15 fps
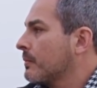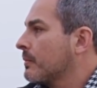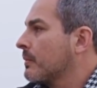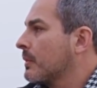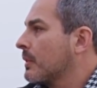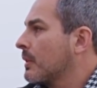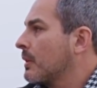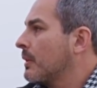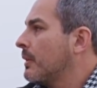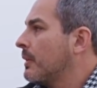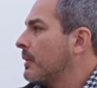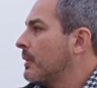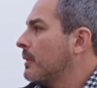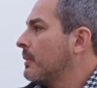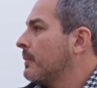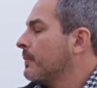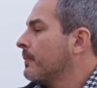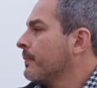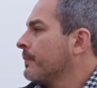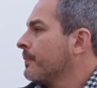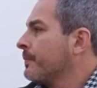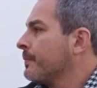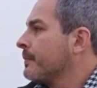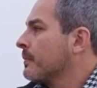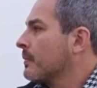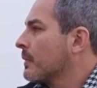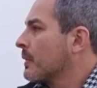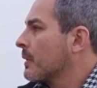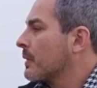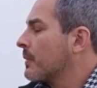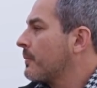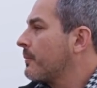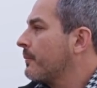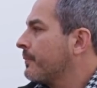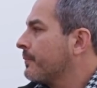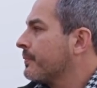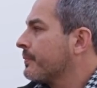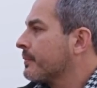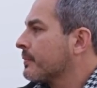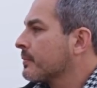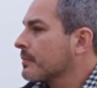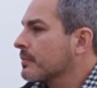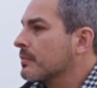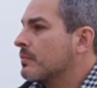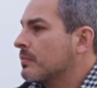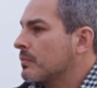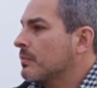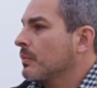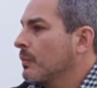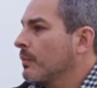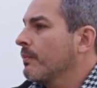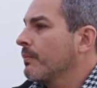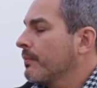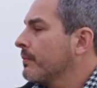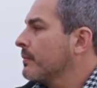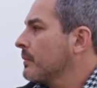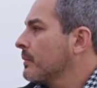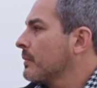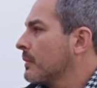[no speech]